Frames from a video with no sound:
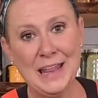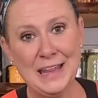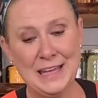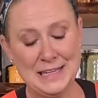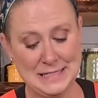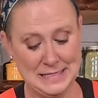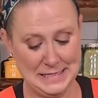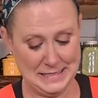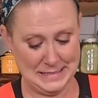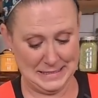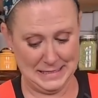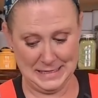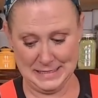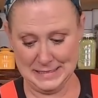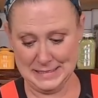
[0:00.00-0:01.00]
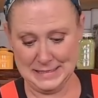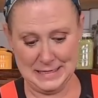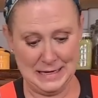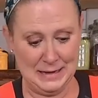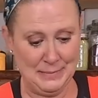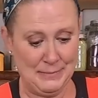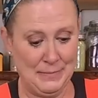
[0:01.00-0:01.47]
like seasonings
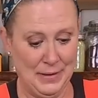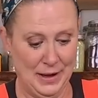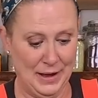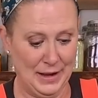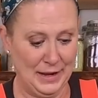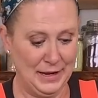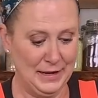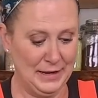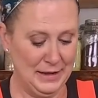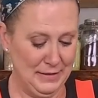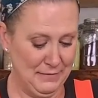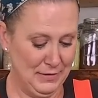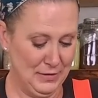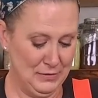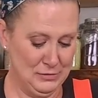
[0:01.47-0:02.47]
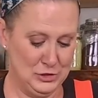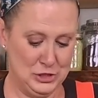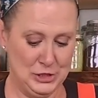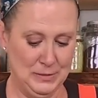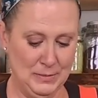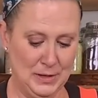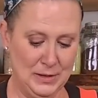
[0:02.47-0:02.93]
in mine, even though
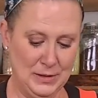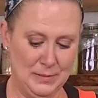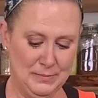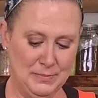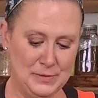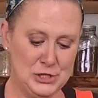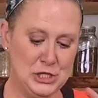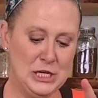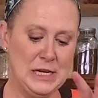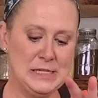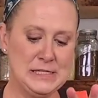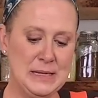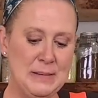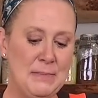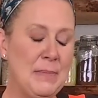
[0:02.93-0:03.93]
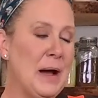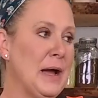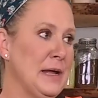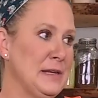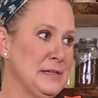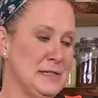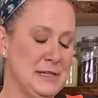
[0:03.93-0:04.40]
G-Mom, she doesn't
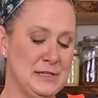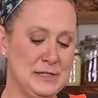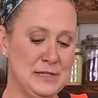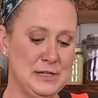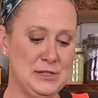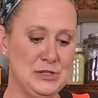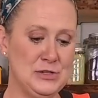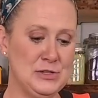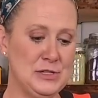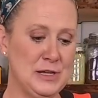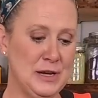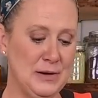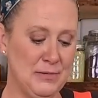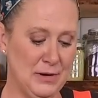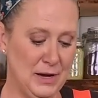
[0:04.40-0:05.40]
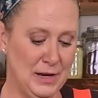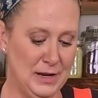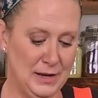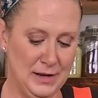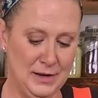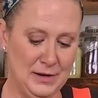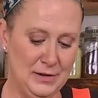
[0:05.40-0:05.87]
mind seasonings, you said,
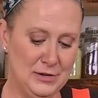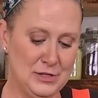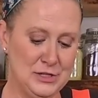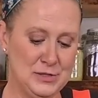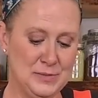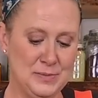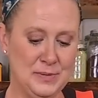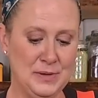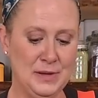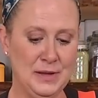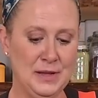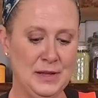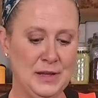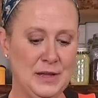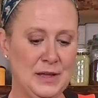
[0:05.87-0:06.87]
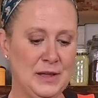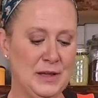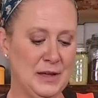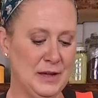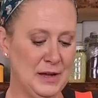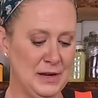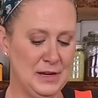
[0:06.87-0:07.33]
right? You're just
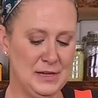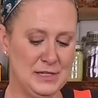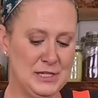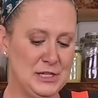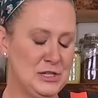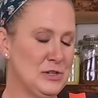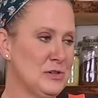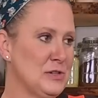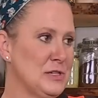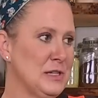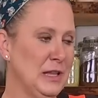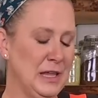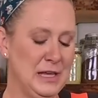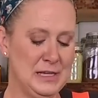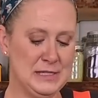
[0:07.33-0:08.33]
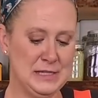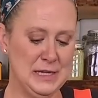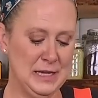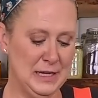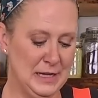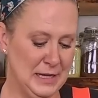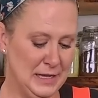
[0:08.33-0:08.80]
kind of did yours
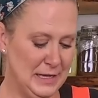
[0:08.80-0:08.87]
lazy.